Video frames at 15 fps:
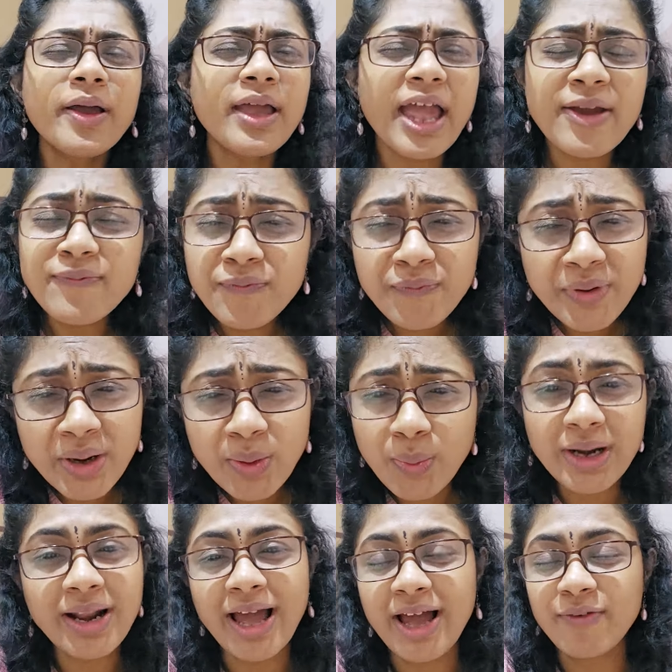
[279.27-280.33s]

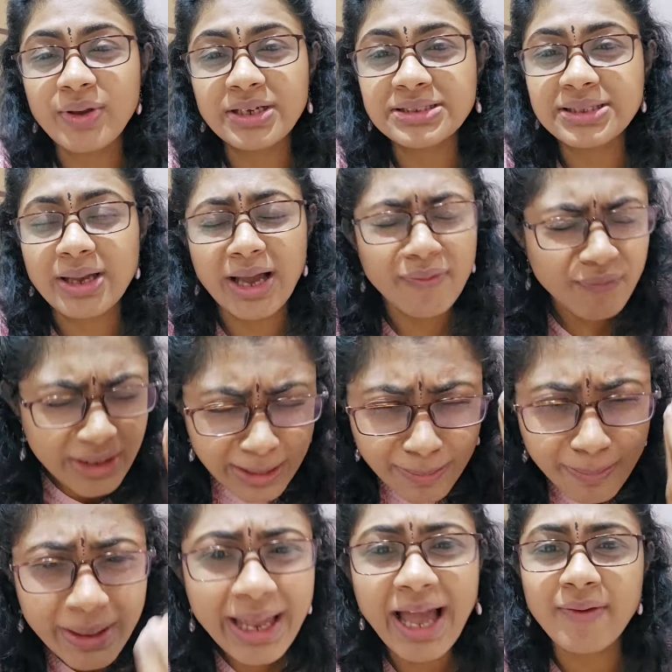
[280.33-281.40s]
Everyone will
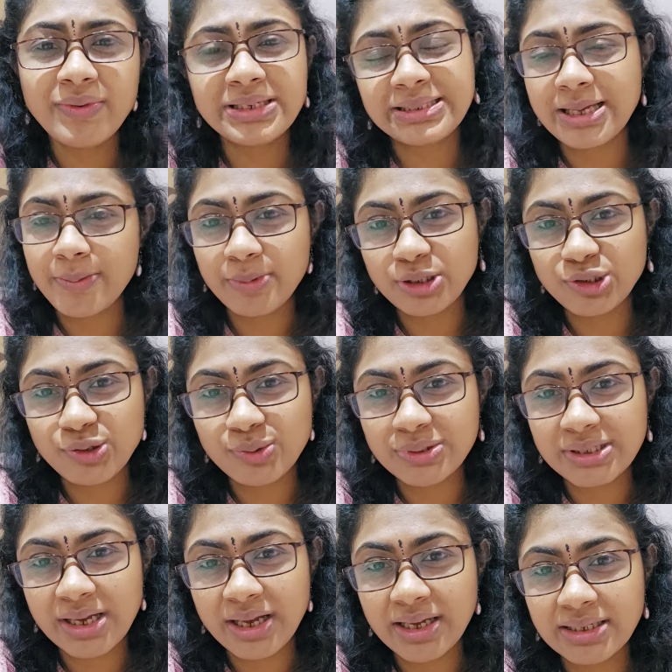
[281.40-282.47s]
be having some issues,
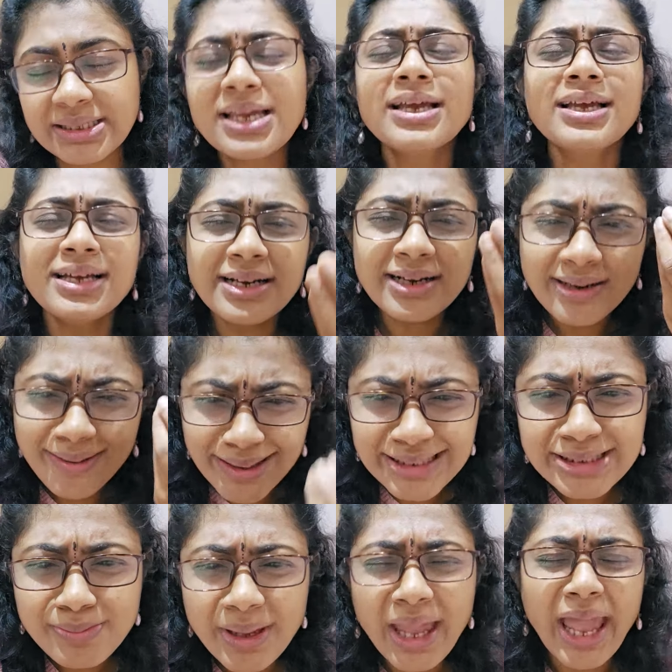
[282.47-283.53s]
guys.
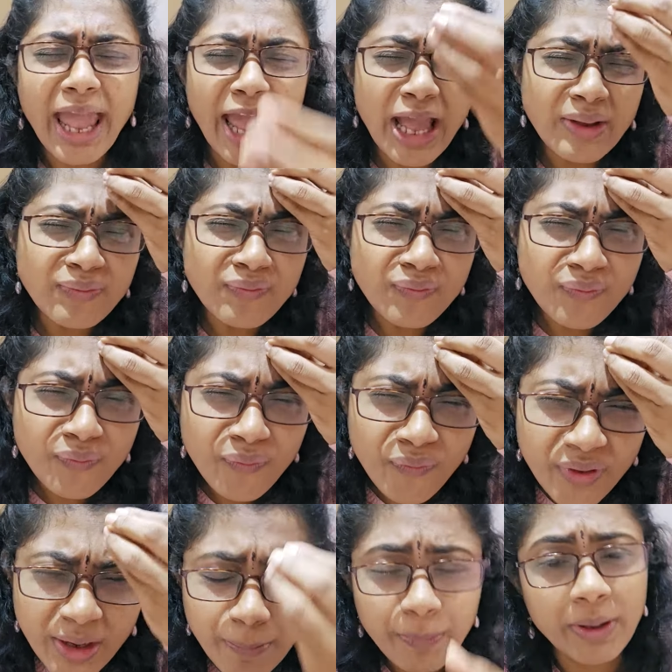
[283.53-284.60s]
Trust me,
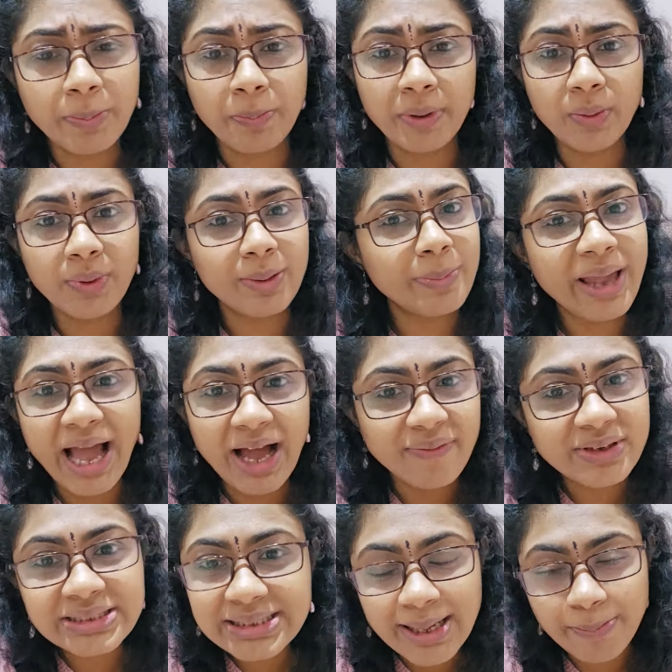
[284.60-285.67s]
every people will be
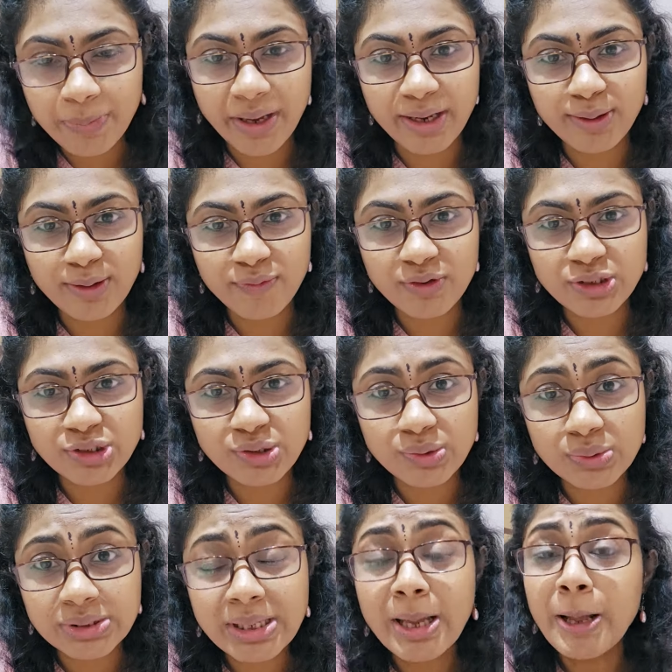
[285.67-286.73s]
having some kind of
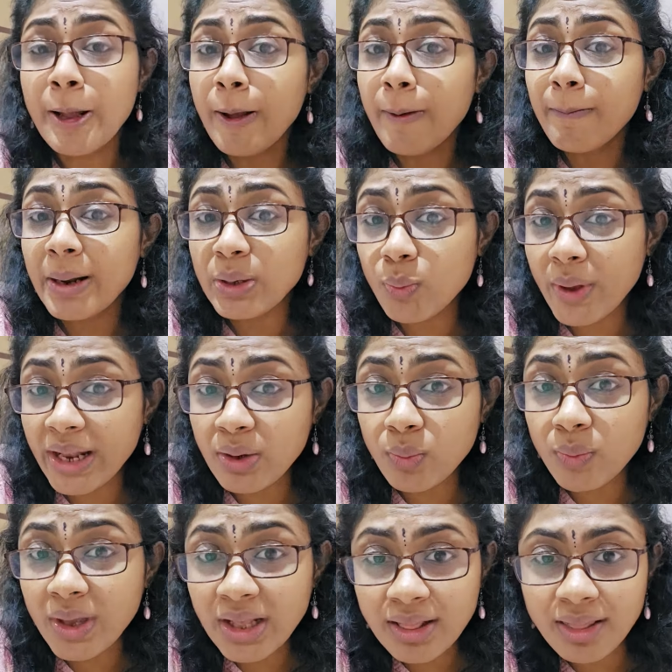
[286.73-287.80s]
issues. But when
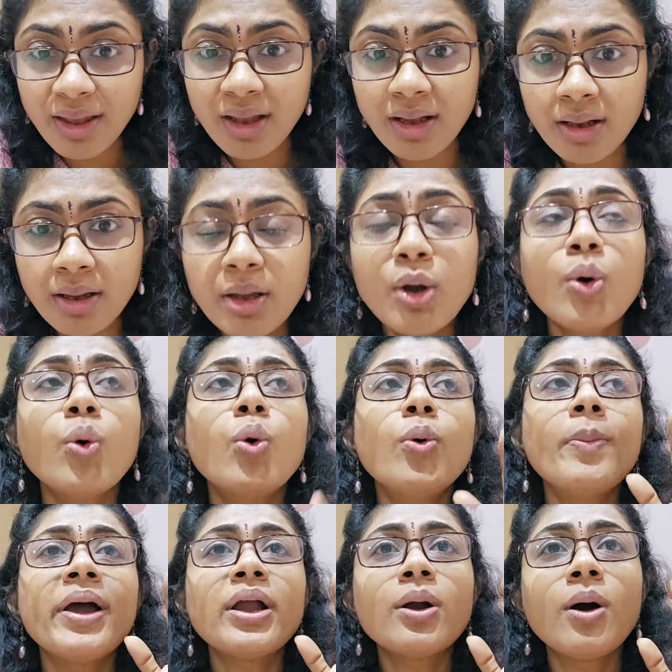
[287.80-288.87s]
we think, oh
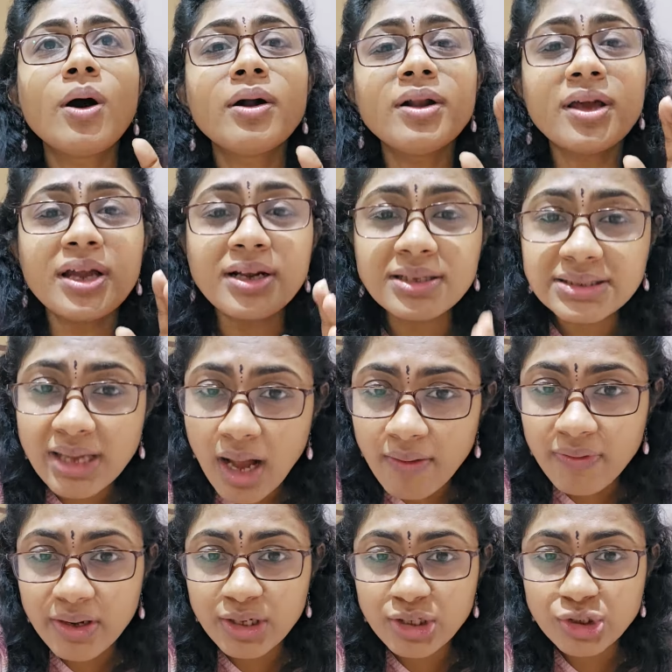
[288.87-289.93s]
my God, it is
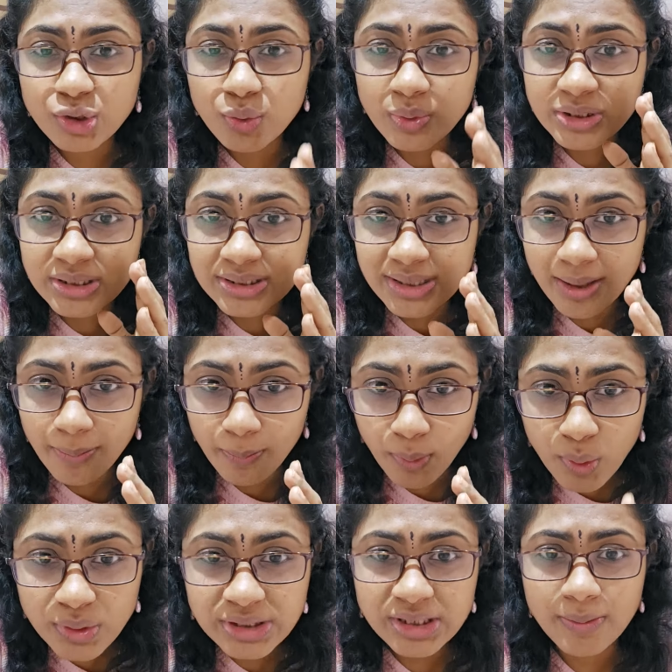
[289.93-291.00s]
our issue, which is the
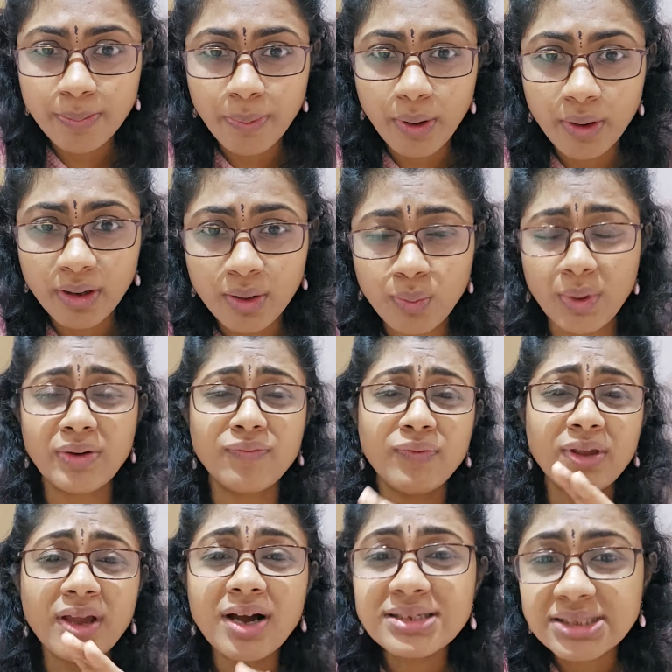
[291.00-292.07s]
most important one,
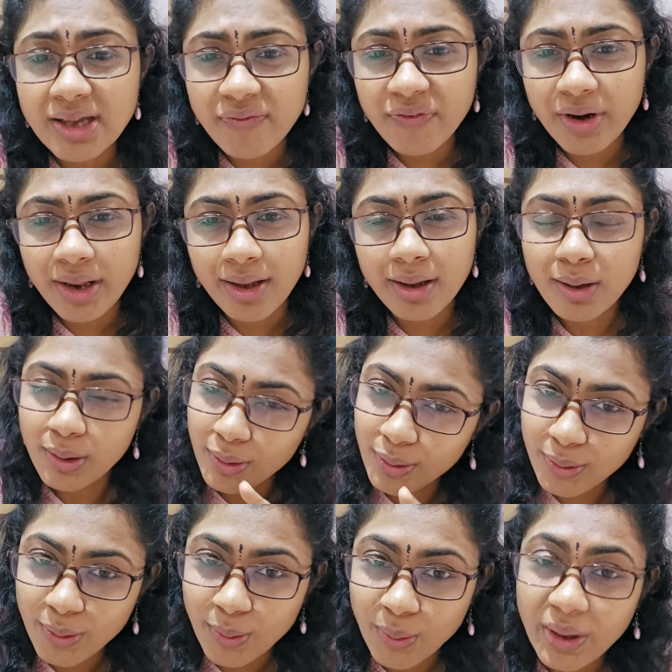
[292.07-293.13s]
we are suffering.
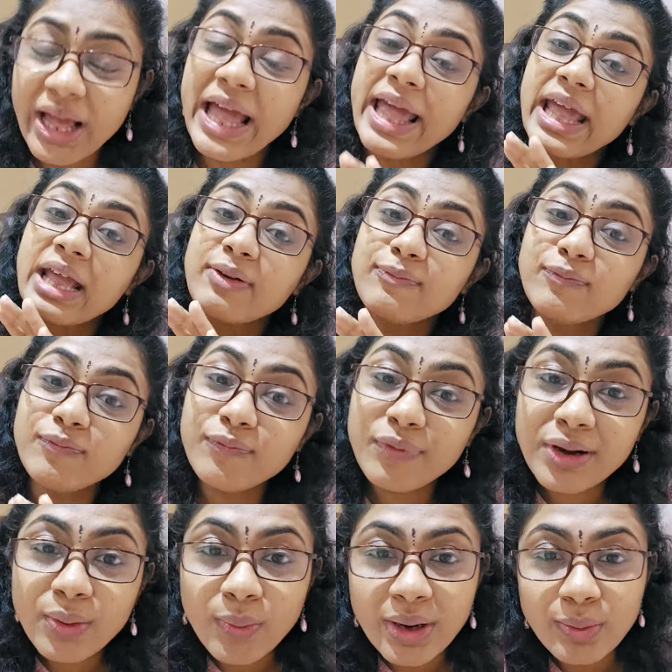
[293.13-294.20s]
No,
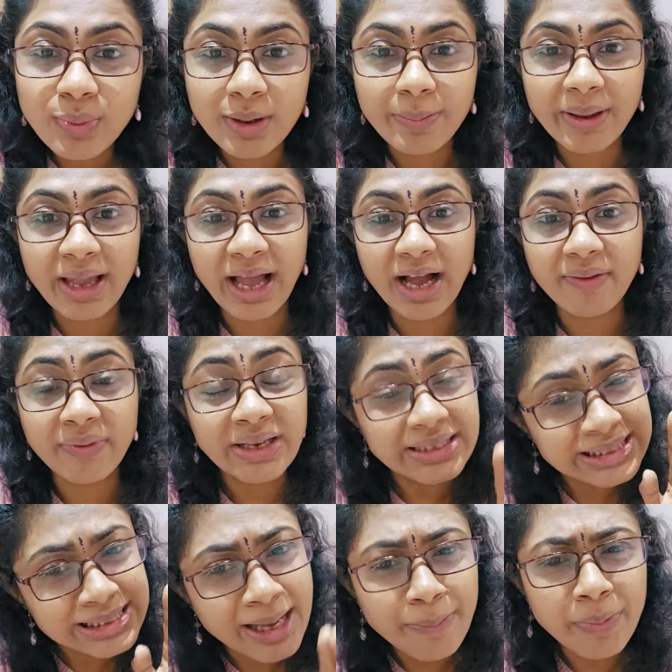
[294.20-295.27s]
everyone will be having
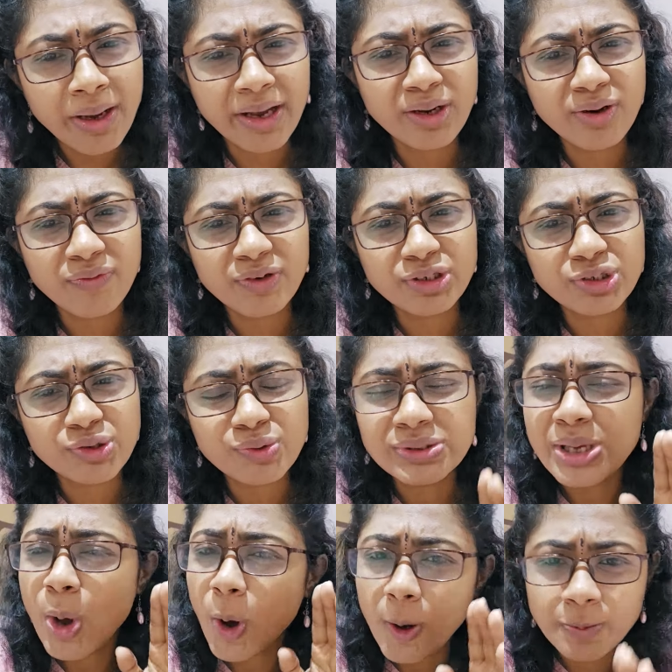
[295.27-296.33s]
some kind of issues,
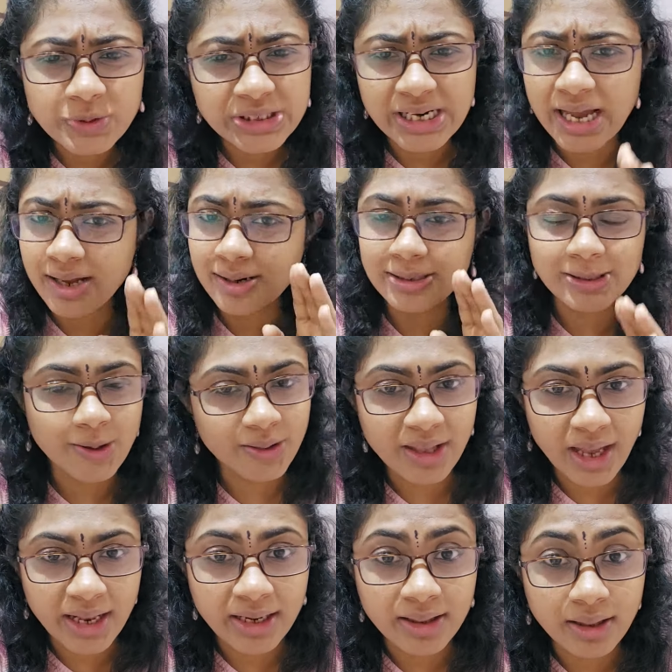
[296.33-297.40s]
obstacles or the
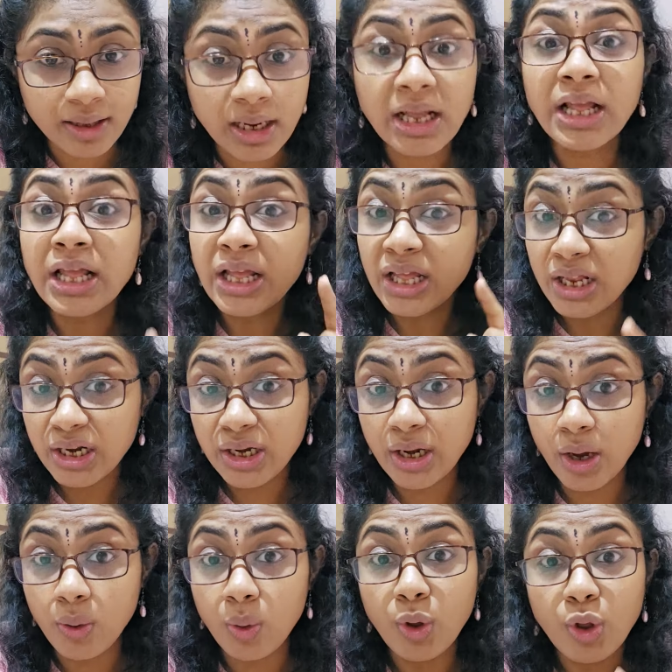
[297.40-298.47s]
another.
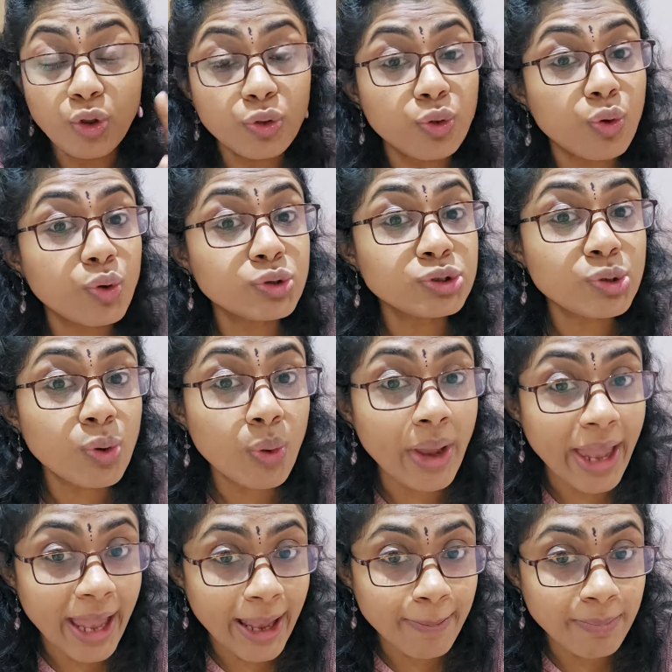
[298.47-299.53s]
Now, those who
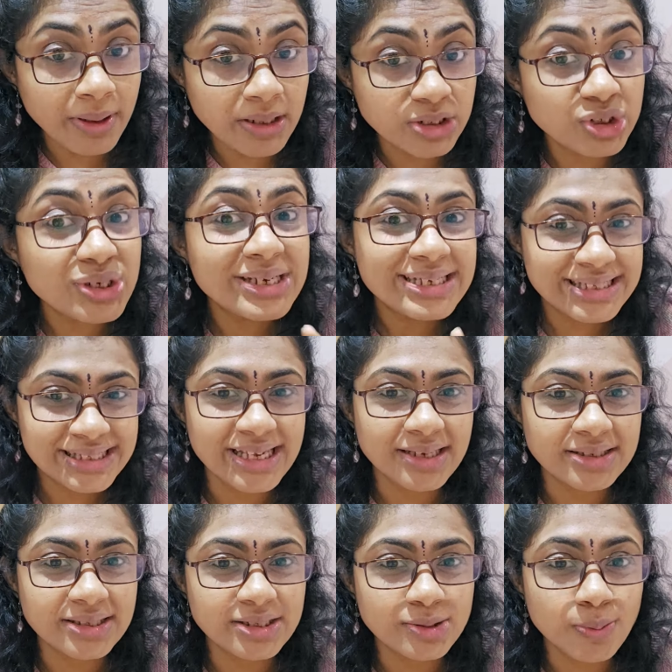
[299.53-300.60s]
emerge
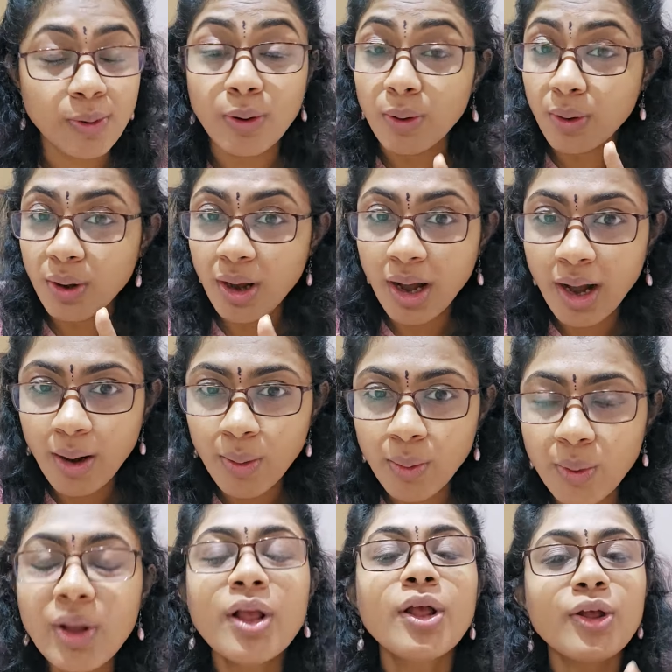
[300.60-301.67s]
successful.
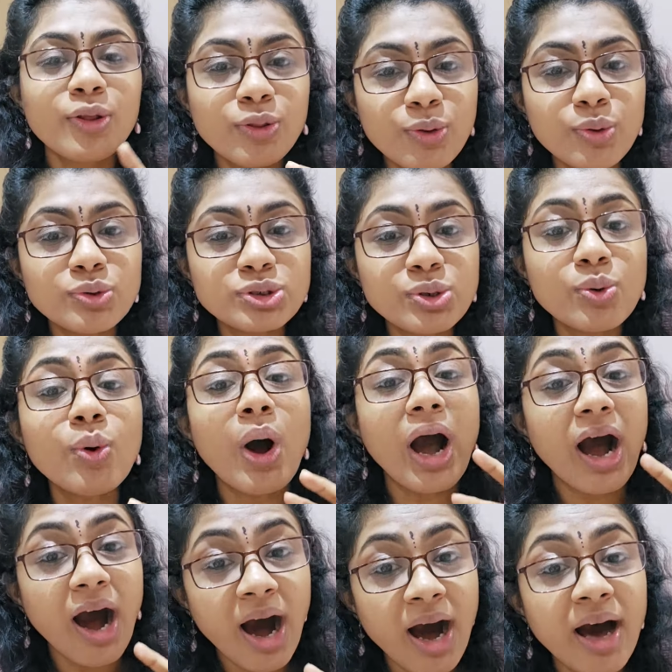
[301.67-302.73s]
How? Those who
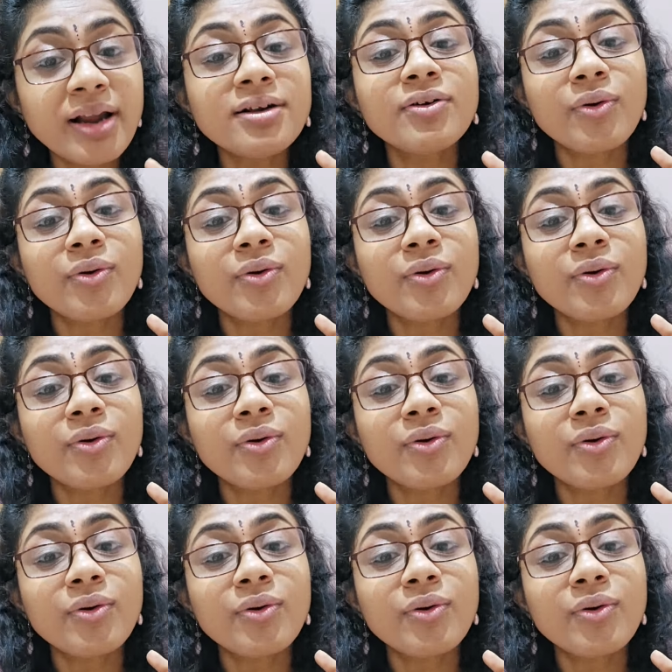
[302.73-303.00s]
are